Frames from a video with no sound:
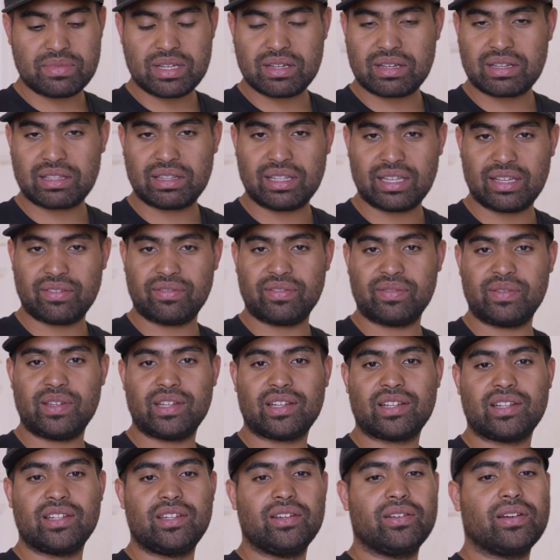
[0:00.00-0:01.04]
you can leave them, you
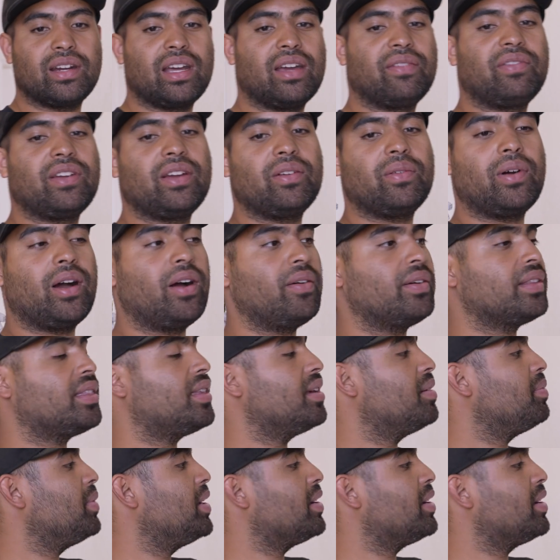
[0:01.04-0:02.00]
can do whatever you want with them.